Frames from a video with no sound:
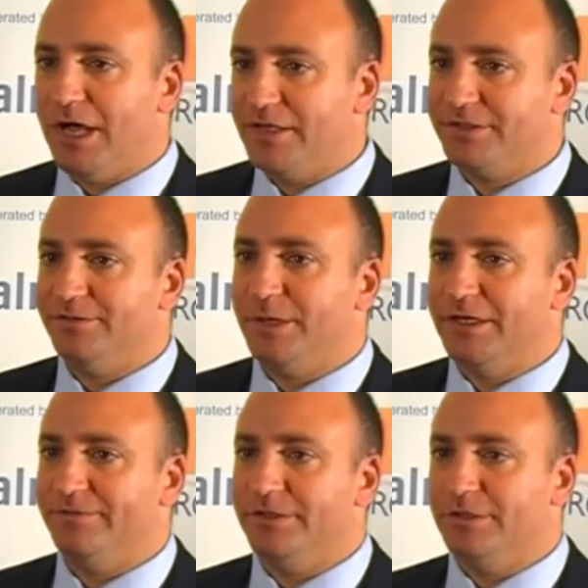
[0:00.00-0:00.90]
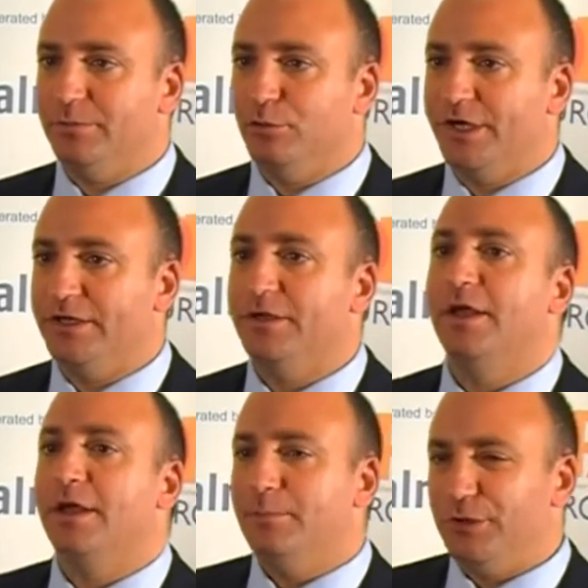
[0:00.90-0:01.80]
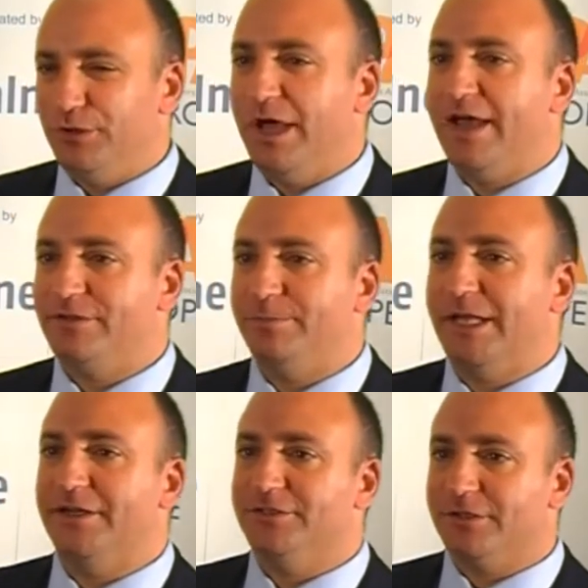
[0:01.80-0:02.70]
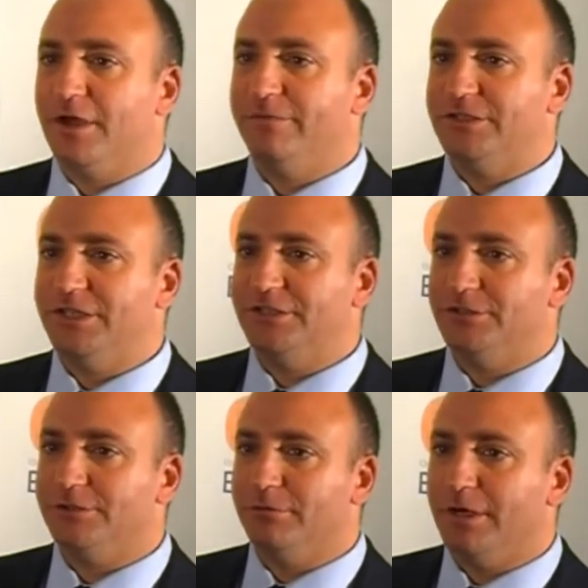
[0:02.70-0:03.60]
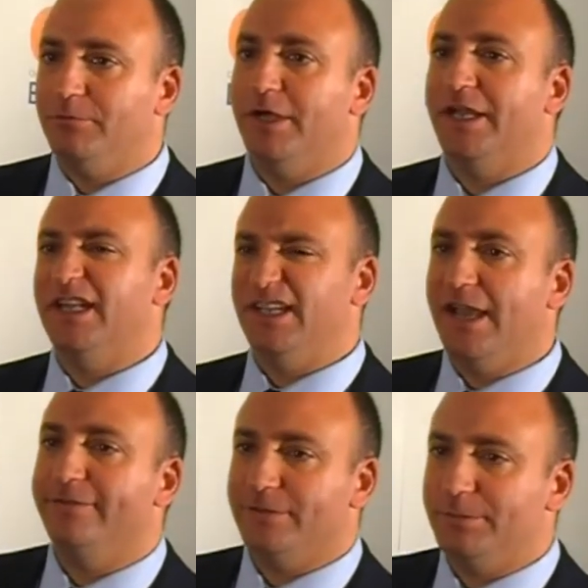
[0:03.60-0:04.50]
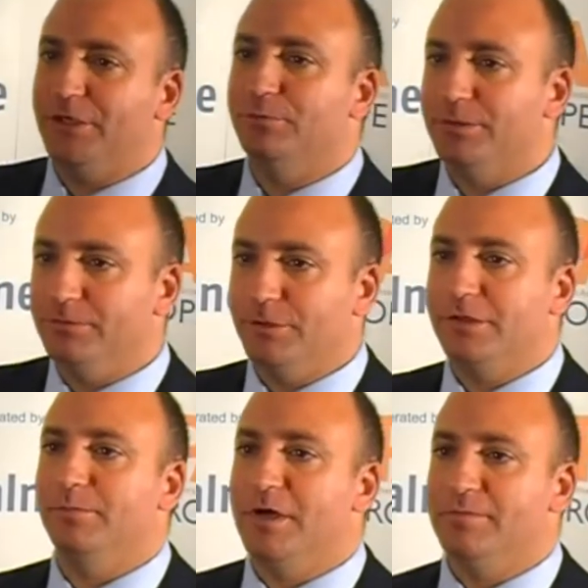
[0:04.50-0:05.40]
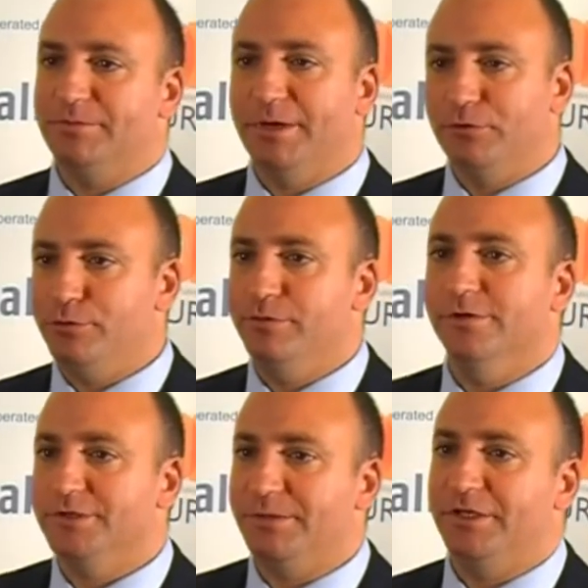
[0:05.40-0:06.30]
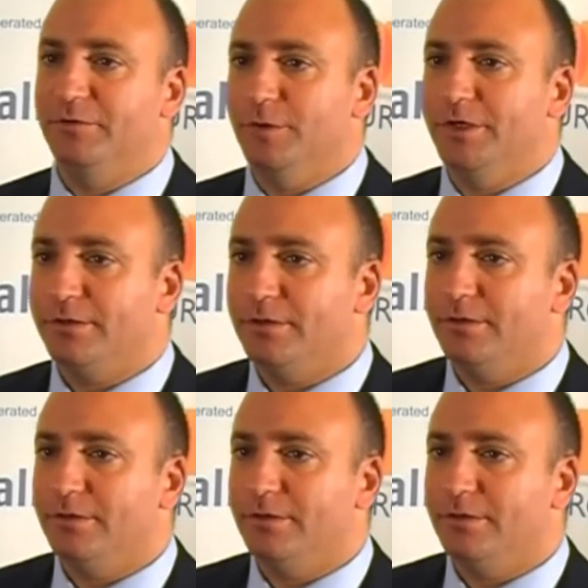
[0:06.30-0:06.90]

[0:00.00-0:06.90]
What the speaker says: a positive benefit to the brand, but you have to manage the conversations the right way and you have to be open with the moms about who they're speaking with.